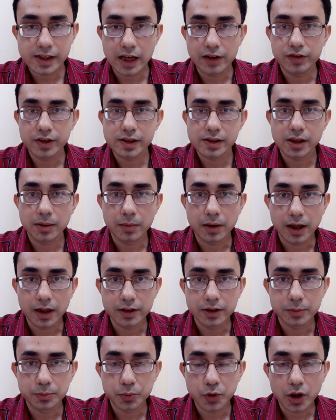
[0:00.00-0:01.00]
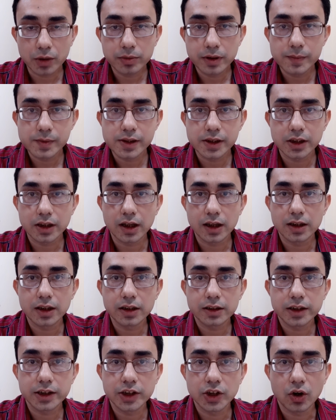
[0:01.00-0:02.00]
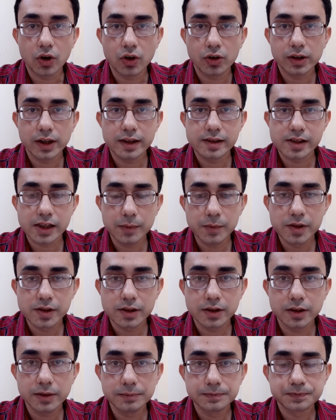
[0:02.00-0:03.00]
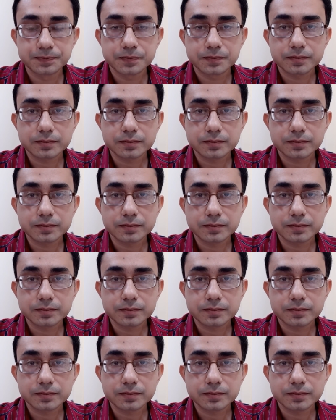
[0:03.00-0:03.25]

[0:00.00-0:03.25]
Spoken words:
is having some other problems in conducting the online semester.